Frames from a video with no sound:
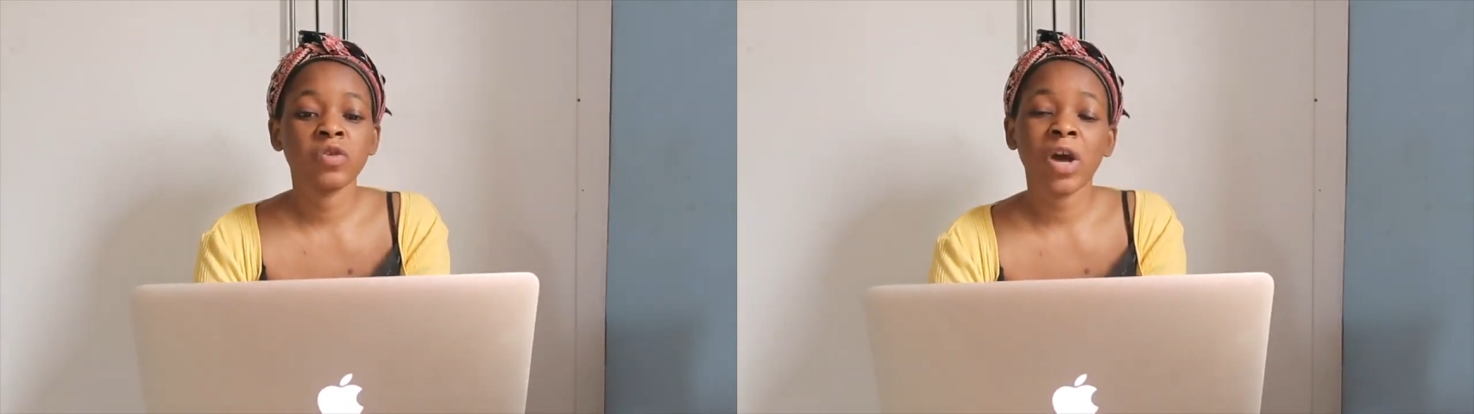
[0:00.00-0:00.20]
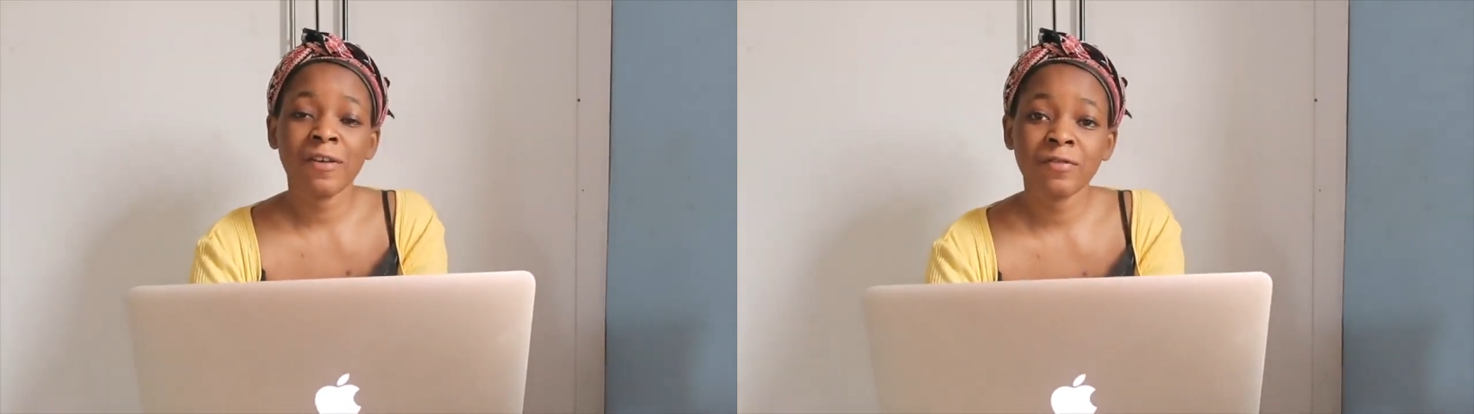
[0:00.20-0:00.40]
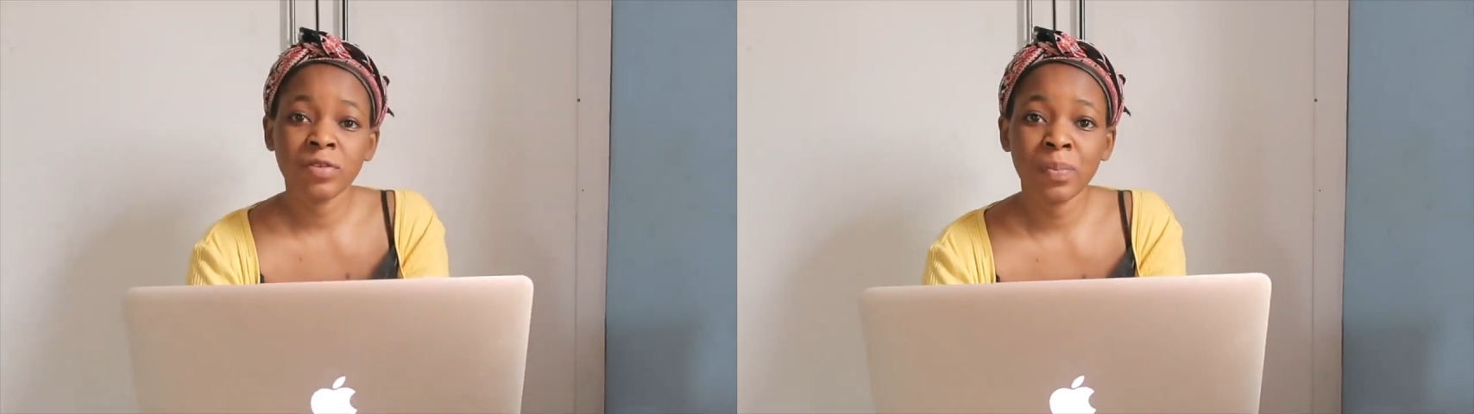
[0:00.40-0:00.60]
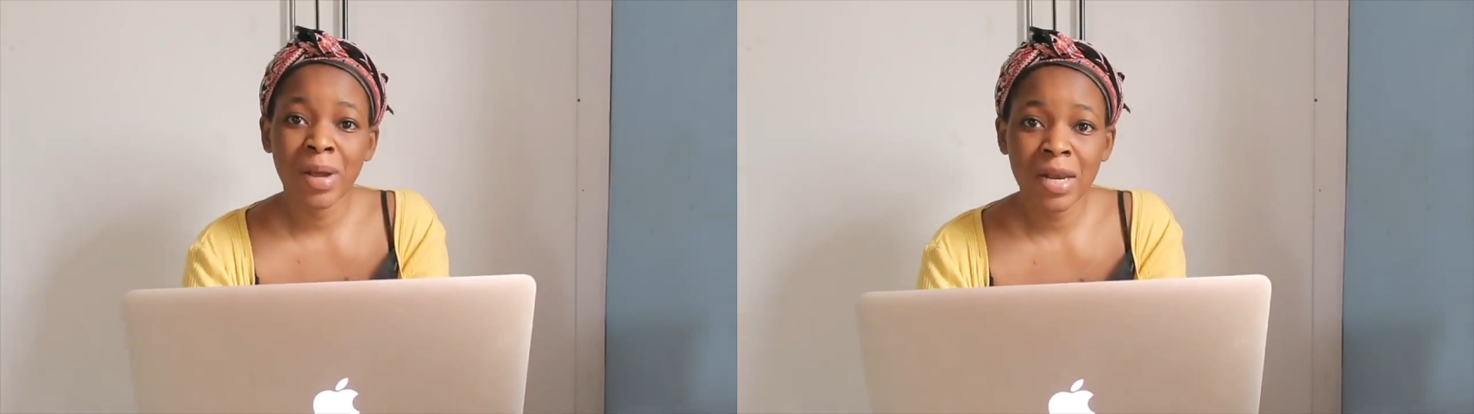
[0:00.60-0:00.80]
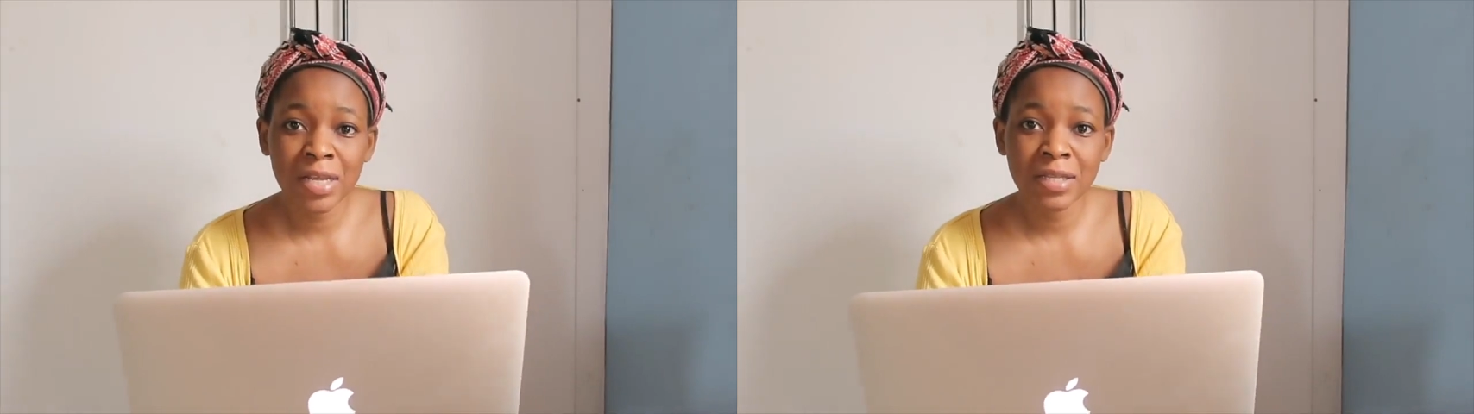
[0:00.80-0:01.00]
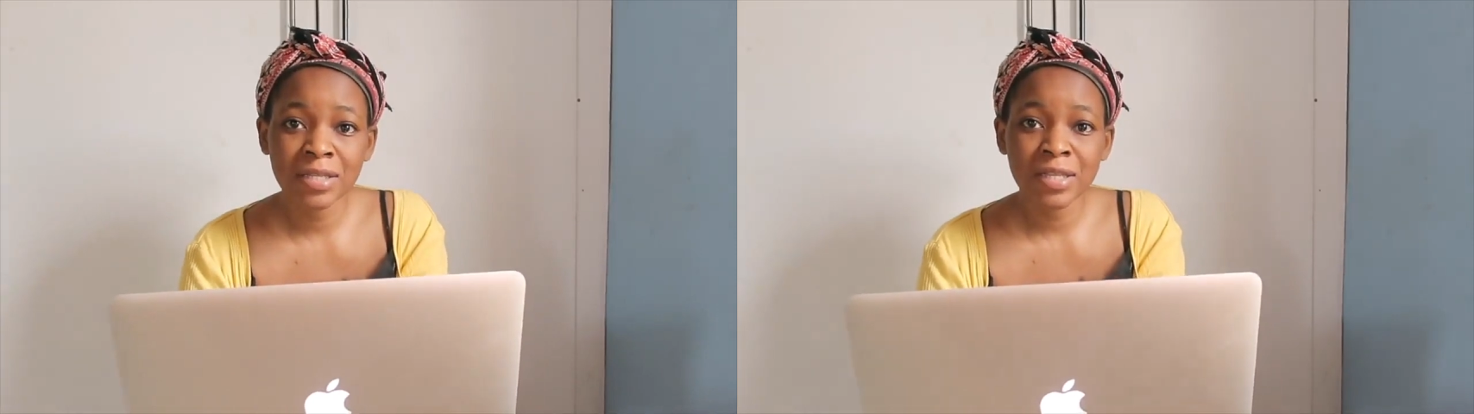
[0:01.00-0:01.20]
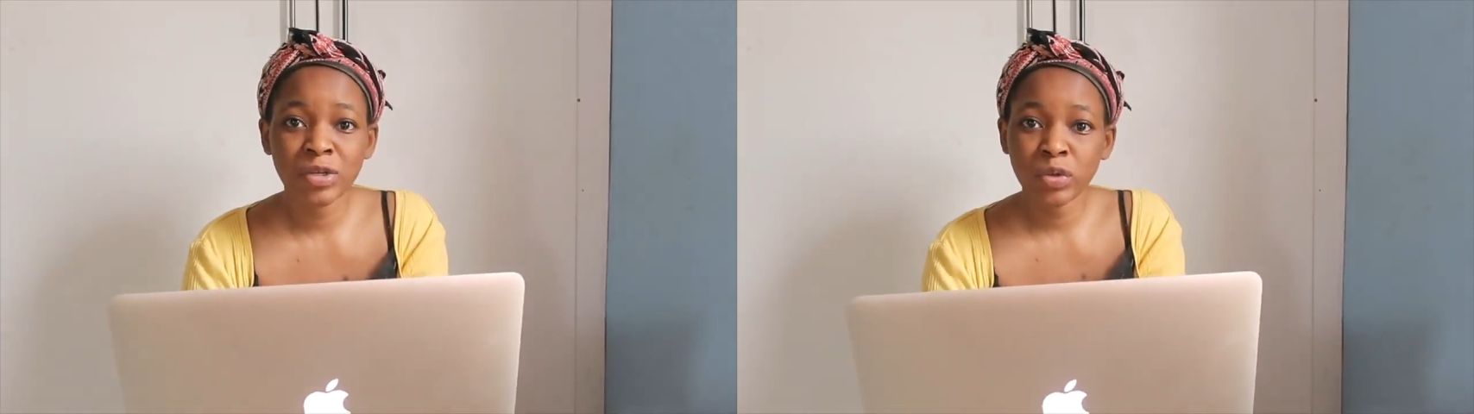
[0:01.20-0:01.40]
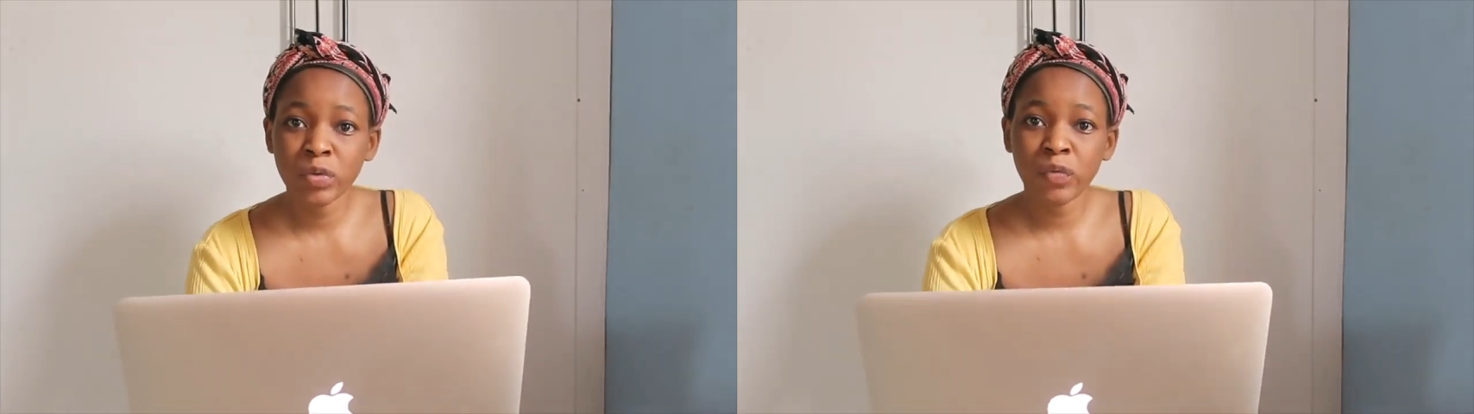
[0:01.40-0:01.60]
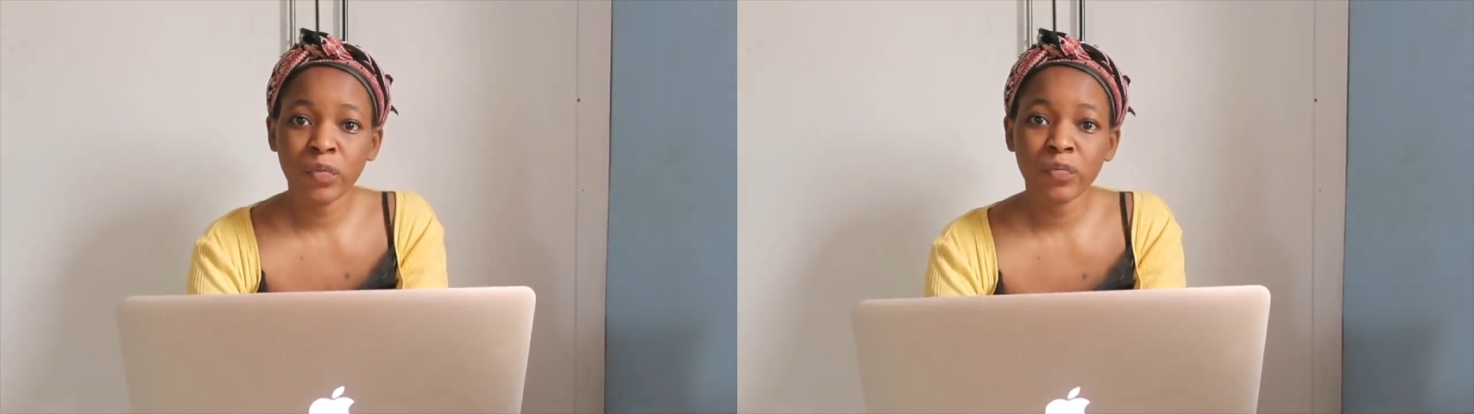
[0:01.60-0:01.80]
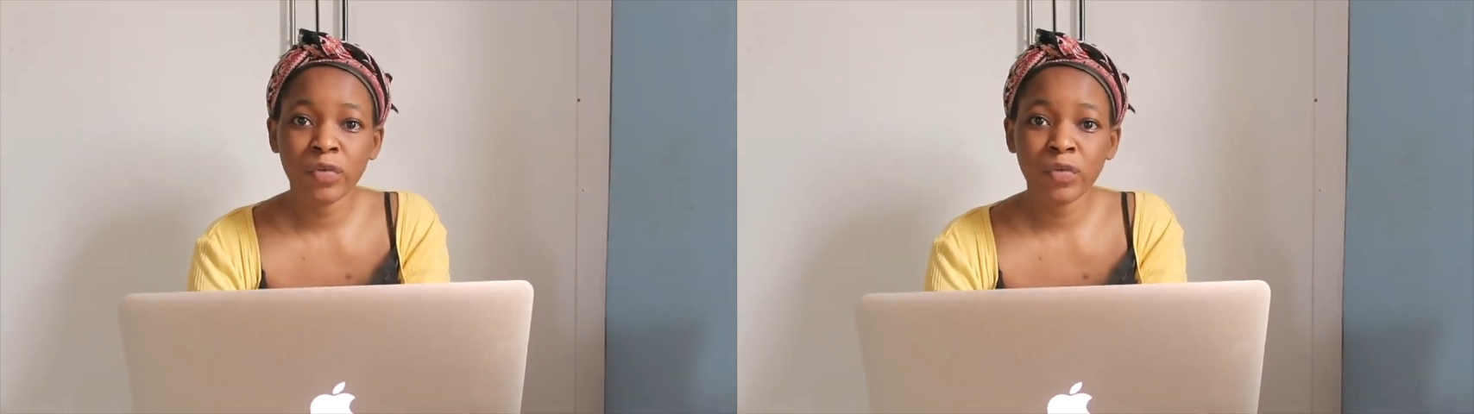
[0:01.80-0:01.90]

you have to balance the two